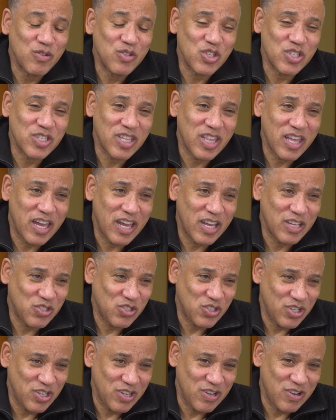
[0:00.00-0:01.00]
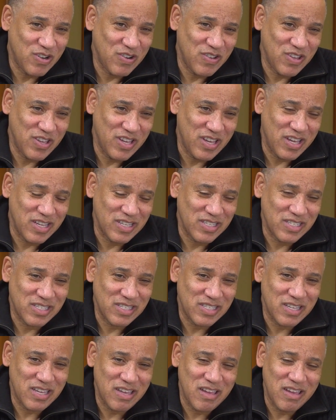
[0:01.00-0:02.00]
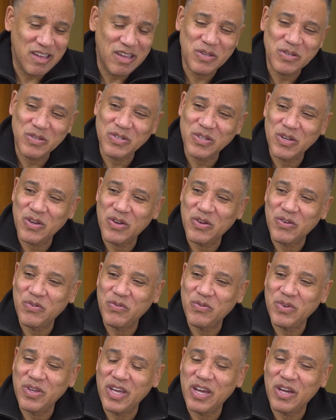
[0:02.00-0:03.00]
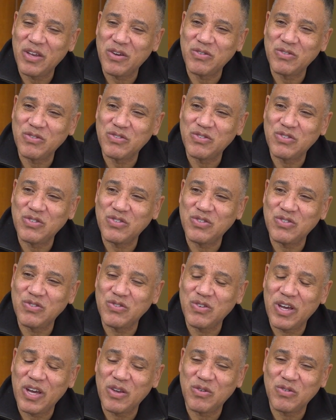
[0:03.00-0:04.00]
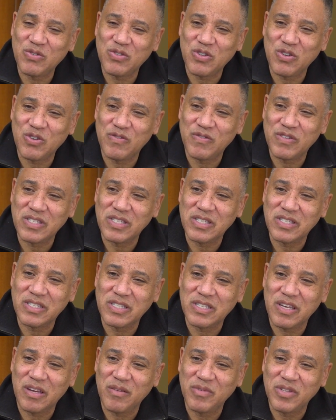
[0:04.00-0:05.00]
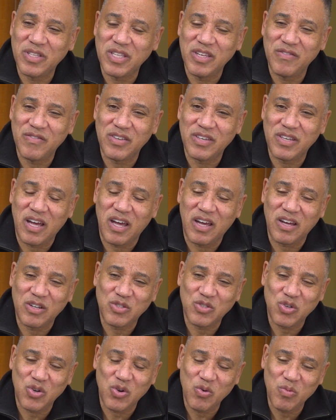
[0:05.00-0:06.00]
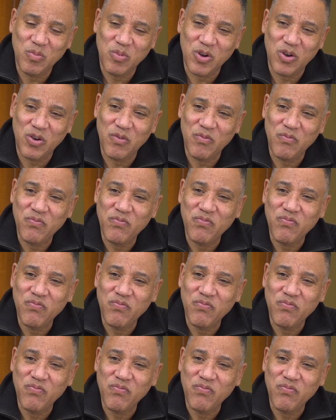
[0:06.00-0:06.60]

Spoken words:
It was just last year, yes. Yeah. And we had her services, I believe, in October.